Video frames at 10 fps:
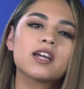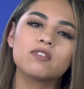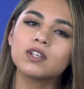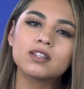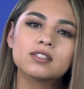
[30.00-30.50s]

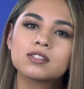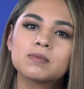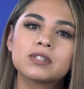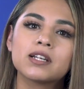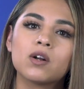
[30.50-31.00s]
covering the
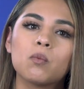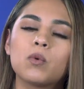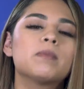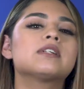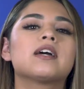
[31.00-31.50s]
subject
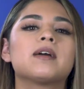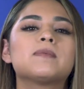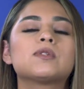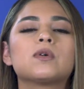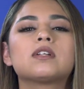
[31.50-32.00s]
one more
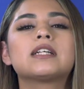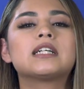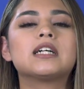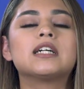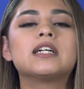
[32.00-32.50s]
time, so
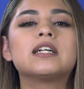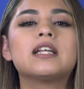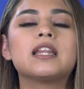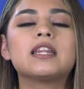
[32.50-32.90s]
click on